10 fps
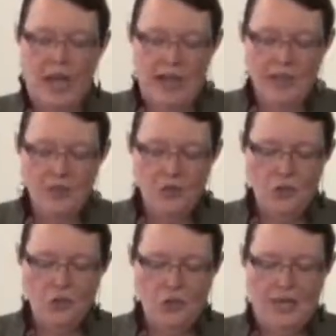
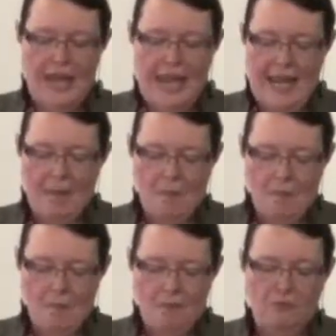under your
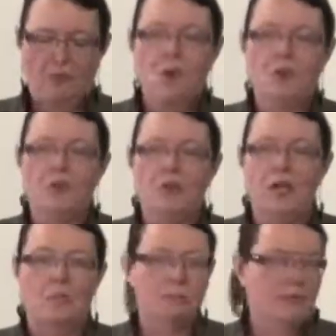name before your
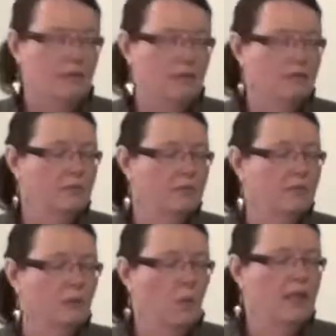company,
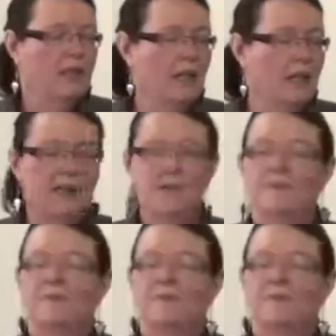one line.